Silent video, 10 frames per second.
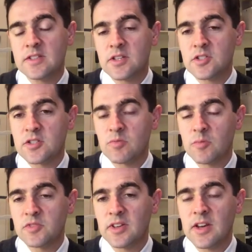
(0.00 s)
such as
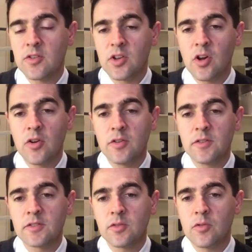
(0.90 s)
problems like
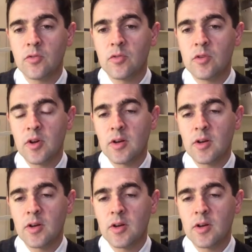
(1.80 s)
keratoconus or